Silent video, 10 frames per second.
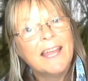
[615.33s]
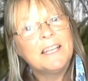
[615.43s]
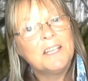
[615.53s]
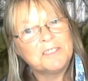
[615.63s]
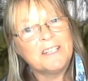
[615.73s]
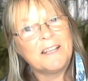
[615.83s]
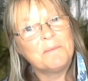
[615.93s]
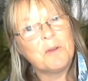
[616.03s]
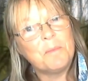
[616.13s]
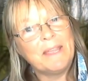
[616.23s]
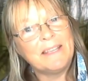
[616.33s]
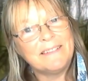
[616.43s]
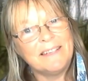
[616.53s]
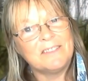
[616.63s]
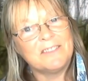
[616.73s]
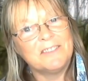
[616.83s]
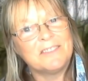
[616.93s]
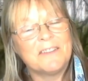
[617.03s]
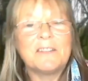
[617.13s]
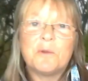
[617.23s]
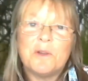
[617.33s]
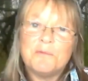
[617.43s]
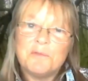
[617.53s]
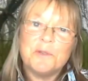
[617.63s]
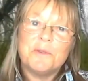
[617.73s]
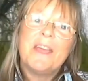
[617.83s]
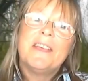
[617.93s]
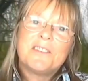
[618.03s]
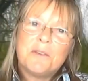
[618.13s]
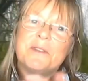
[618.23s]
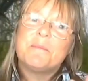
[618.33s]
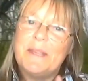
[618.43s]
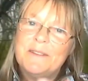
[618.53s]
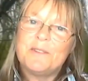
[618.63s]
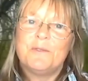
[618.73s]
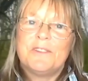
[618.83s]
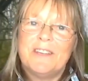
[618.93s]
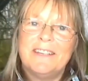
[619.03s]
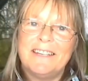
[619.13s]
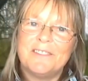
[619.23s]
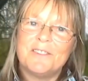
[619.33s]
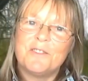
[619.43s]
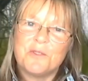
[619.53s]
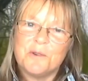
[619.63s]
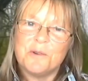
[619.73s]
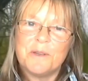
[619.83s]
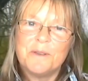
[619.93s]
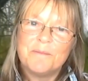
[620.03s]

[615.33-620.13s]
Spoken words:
it looks like I'm not paying attention. So that's quite rude. So it depends whose turn it is to talk.